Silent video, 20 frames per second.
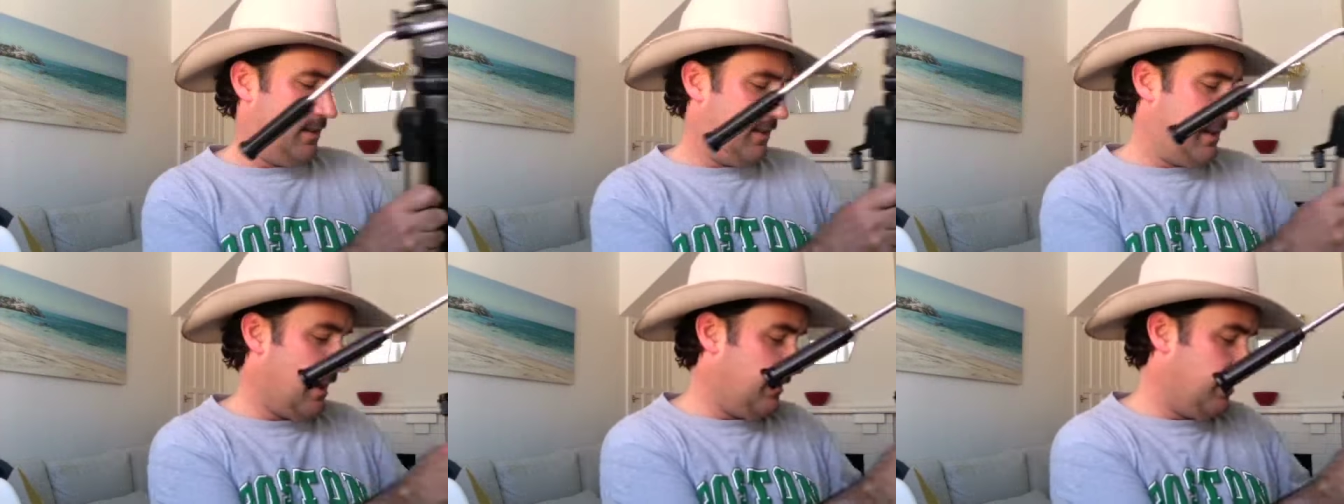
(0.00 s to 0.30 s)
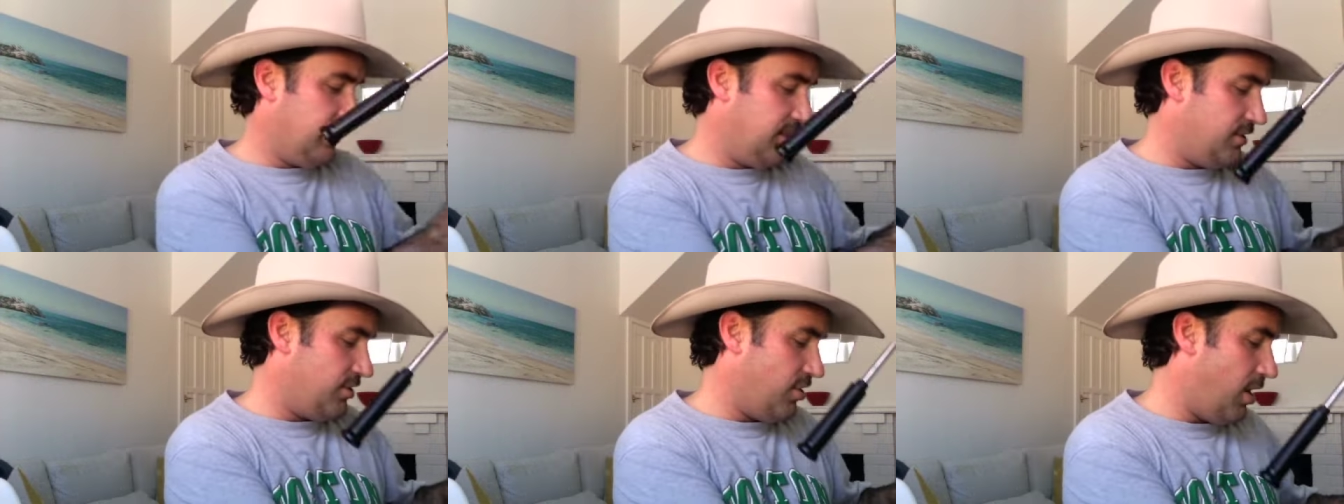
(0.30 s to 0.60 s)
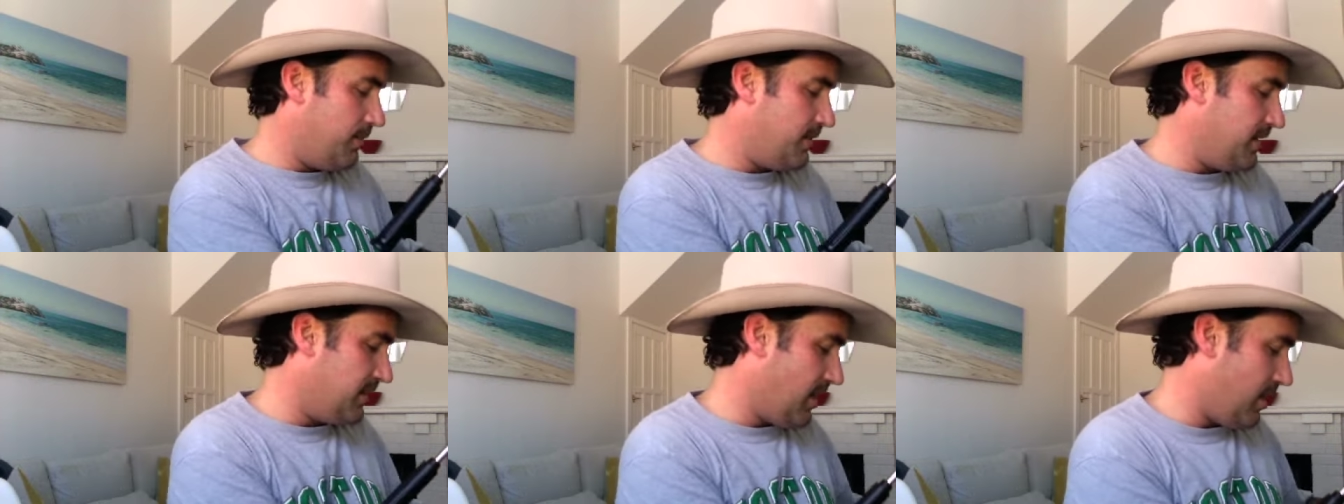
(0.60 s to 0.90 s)
does the
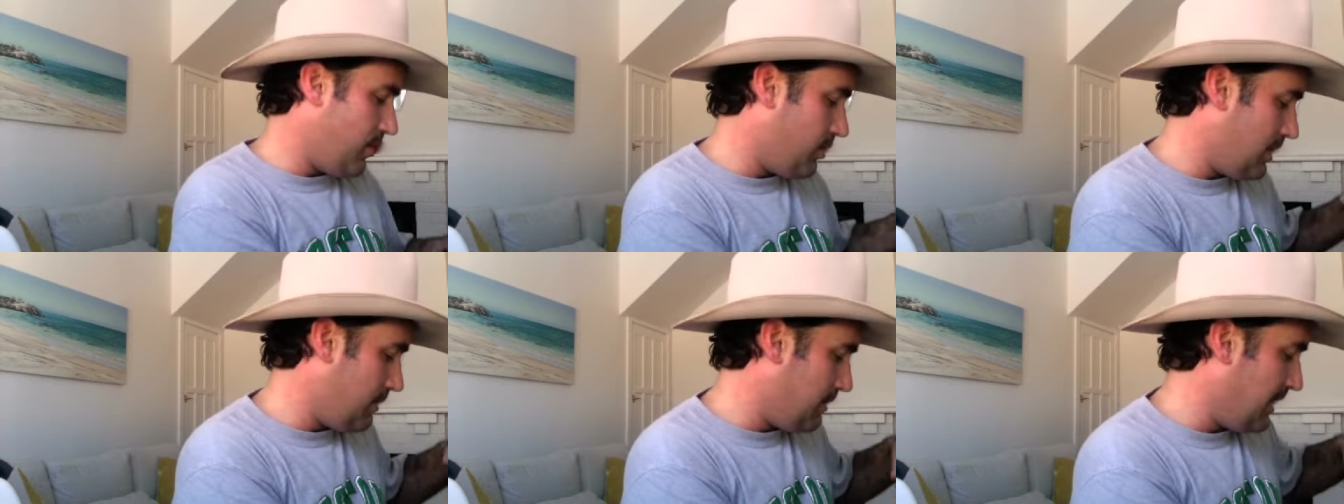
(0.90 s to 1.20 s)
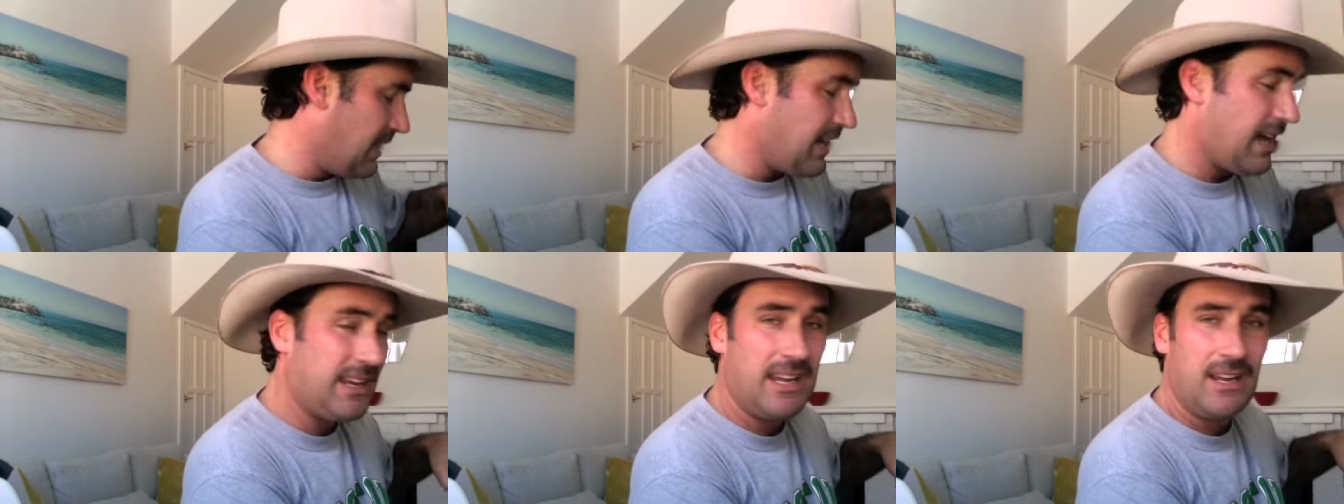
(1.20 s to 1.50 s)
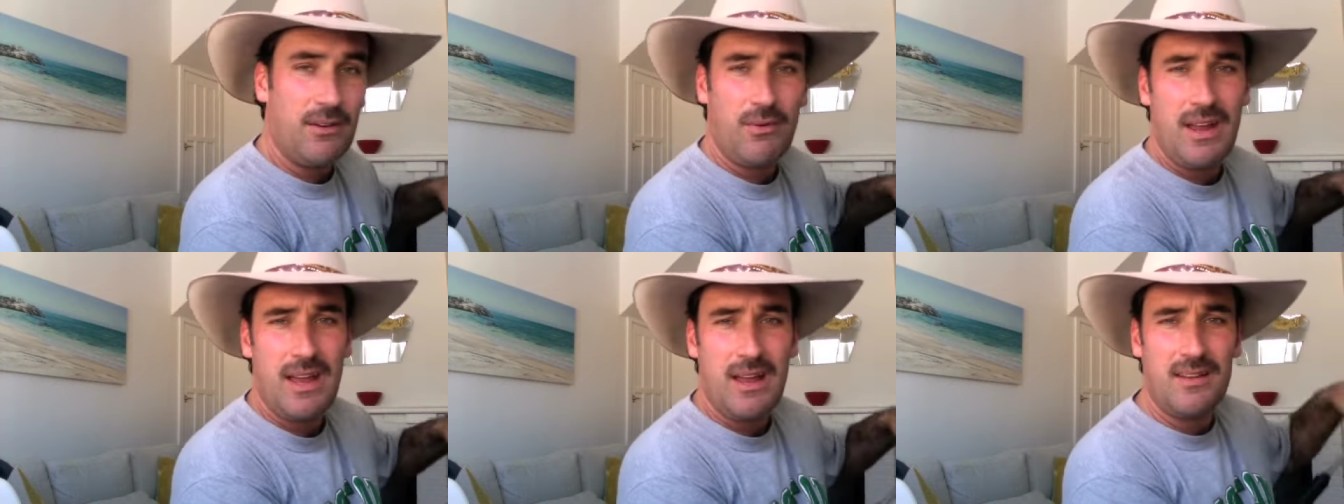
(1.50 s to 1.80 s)
job. You don't want to be lugging
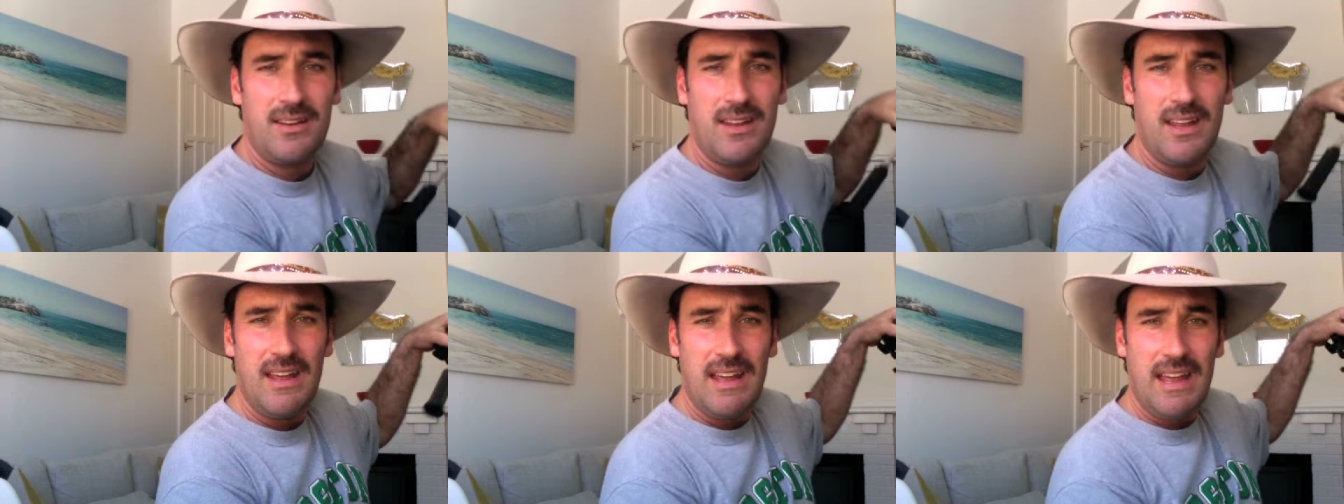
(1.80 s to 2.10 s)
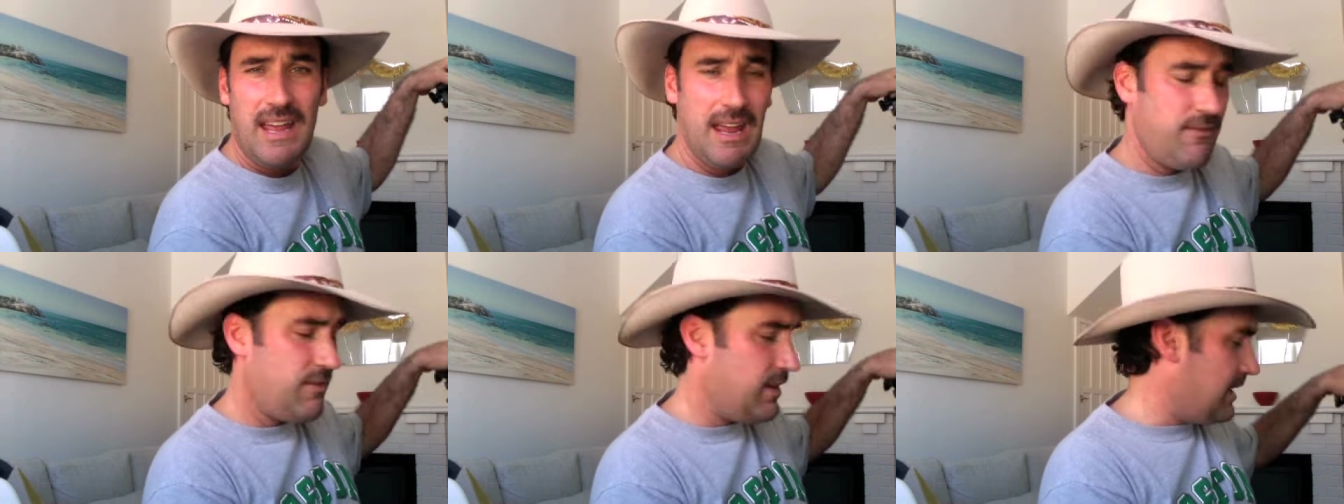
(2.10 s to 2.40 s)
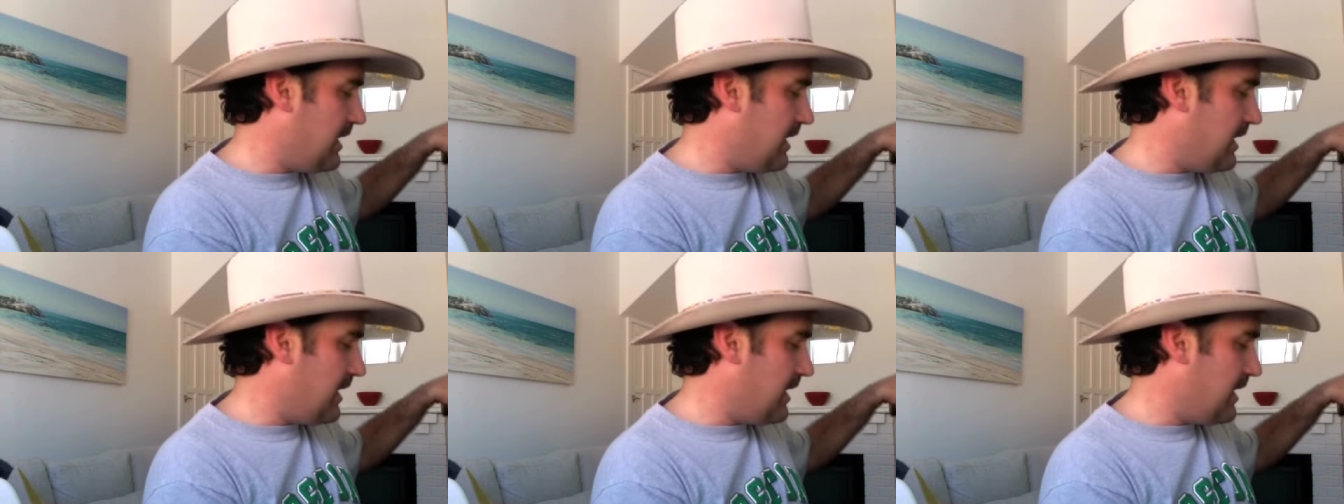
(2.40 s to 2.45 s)
around heavy